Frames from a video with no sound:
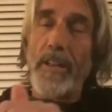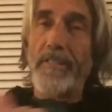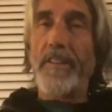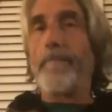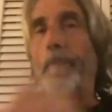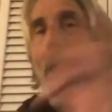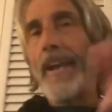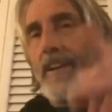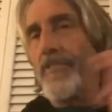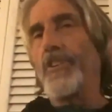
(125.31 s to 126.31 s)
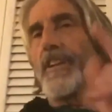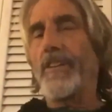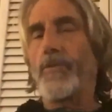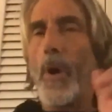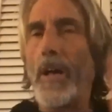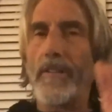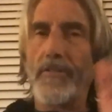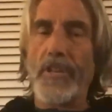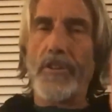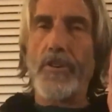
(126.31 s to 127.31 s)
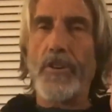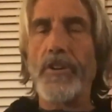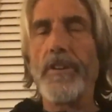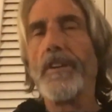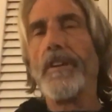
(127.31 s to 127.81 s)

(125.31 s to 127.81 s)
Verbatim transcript: isn't managing as well as he could.